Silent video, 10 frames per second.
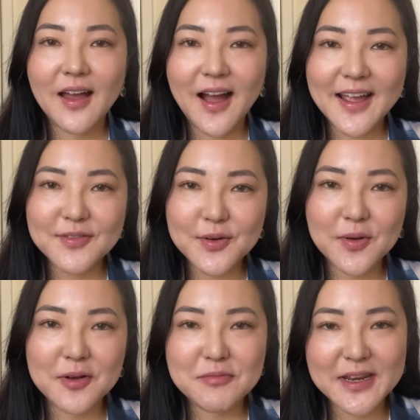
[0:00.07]
Hi
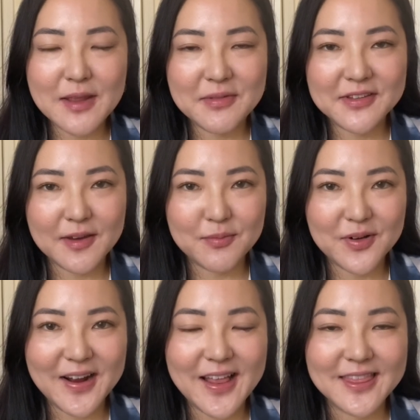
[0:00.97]
everyone, my name is
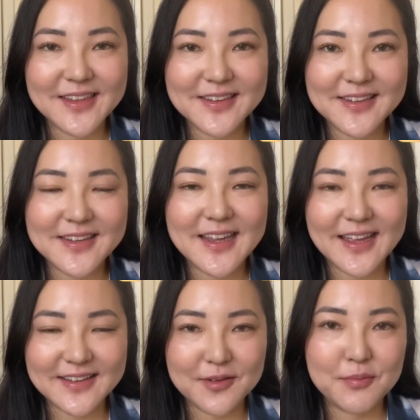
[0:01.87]
Deborah and this is The
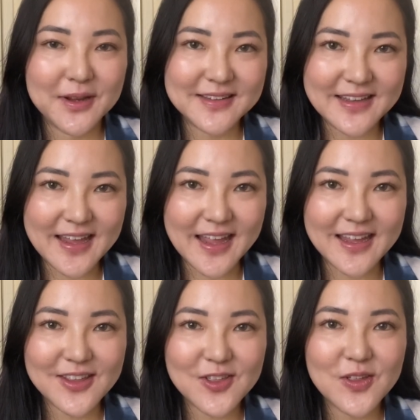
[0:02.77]
Edit by
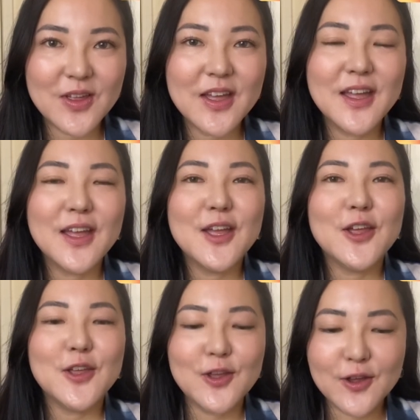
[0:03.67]
DH.
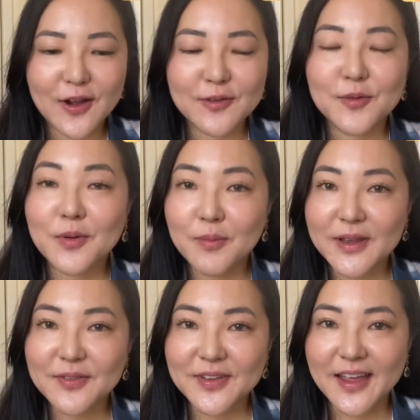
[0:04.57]
You guys will
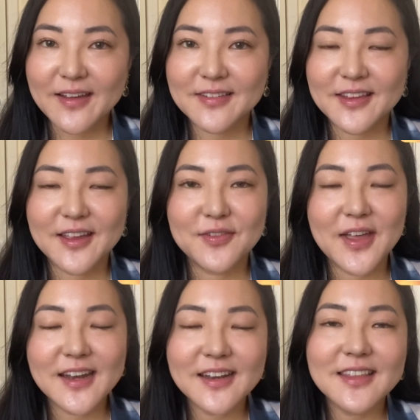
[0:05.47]
probably have guessed that if
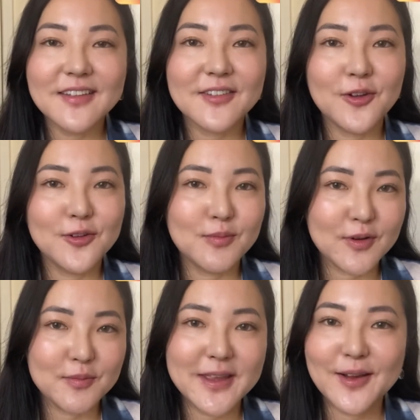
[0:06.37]
anything is going to
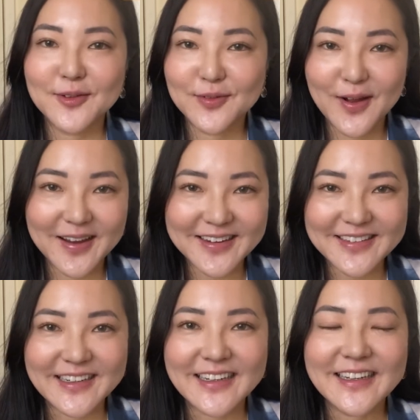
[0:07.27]
bring me out of
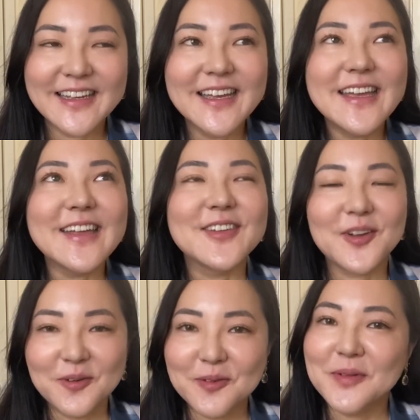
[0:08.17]
hiding, it's
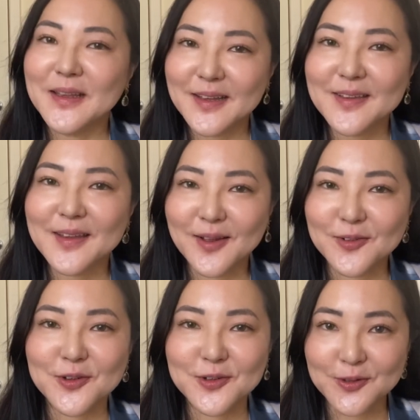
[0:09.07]
going to be a Lisa
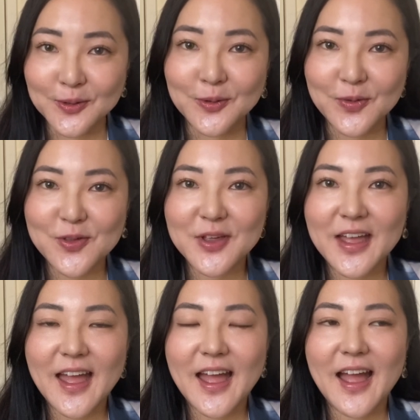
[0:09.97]
Eldridge launch.
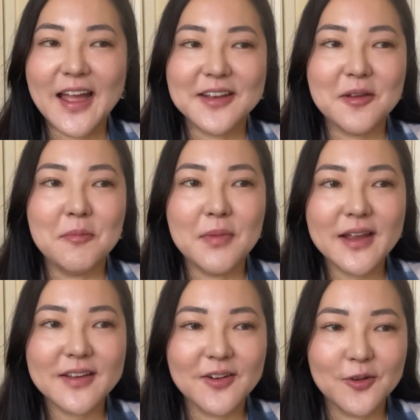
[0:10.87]
And
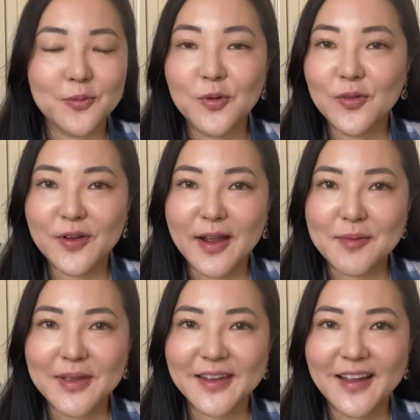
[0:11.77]
my God, what
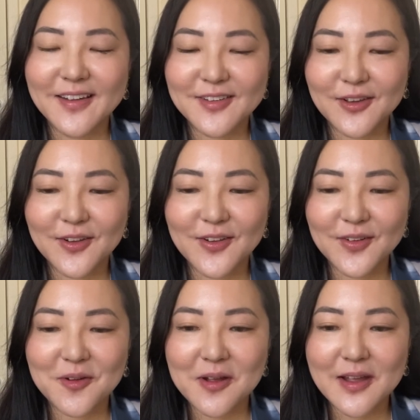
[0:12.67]
timing.
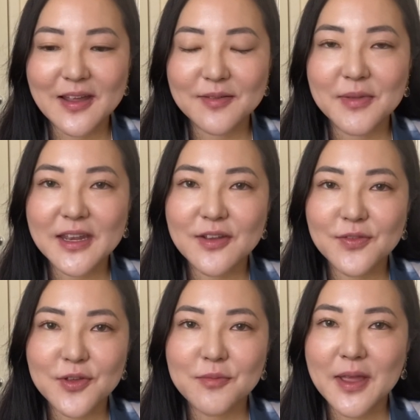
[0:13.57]
So as many of
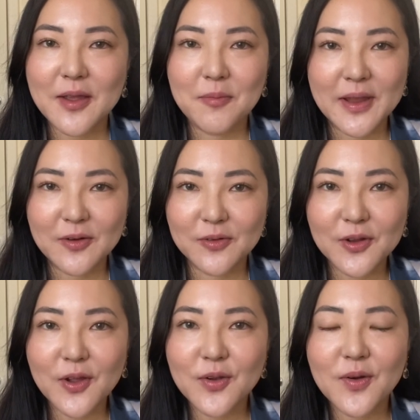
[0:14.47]
you may or may not
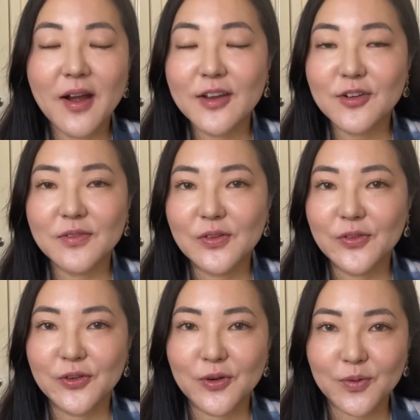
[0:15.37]
know, I traveled
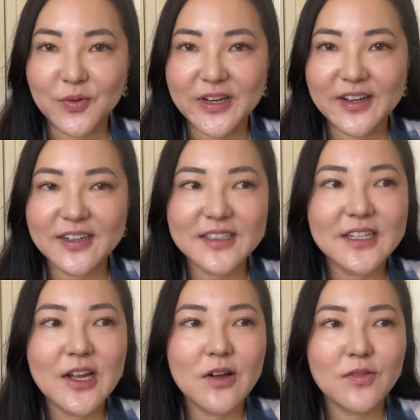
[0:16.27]
to Korea
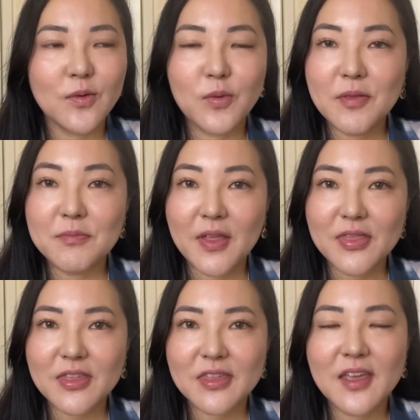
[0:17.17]
for 1 month.